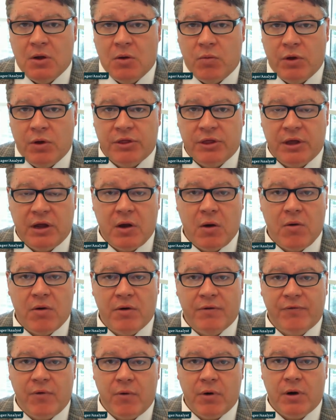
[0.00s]
We think
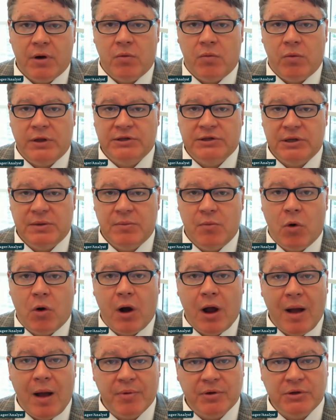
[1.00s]
going forward, we see
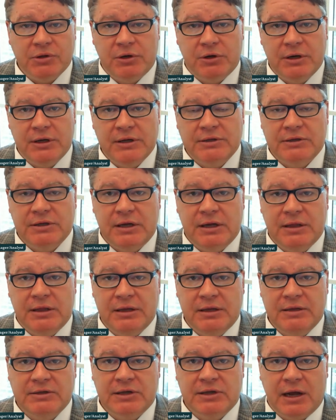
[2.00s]
more opportunities in
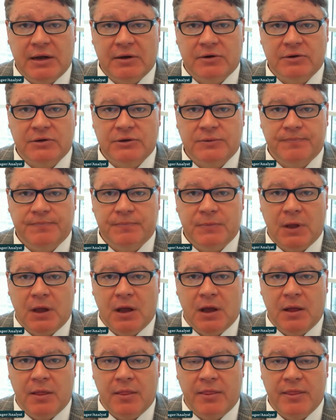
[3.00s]
these sectors.
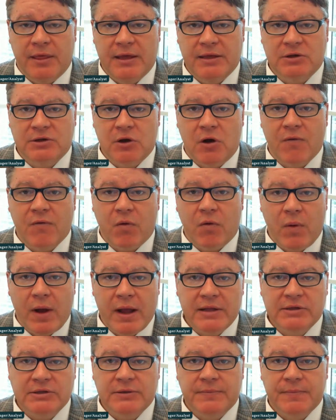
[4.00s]
These
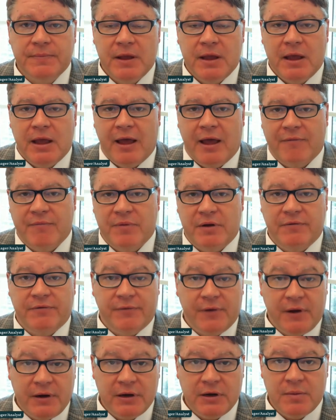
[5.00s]
overweights have been
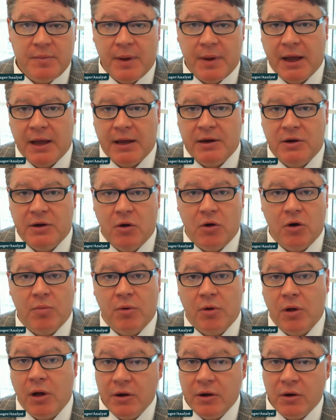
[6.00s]
funded by
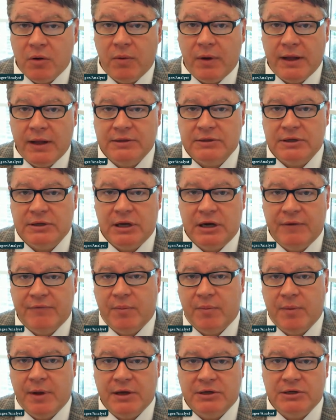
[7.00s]
notable underweights in
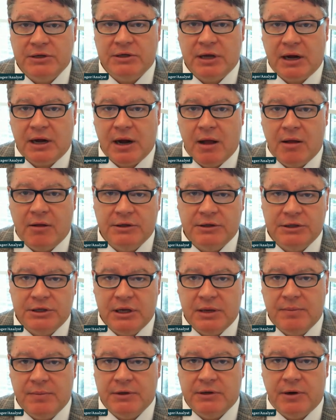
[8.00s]
information
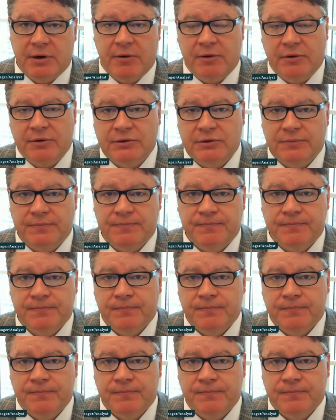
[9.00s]
technology and materials.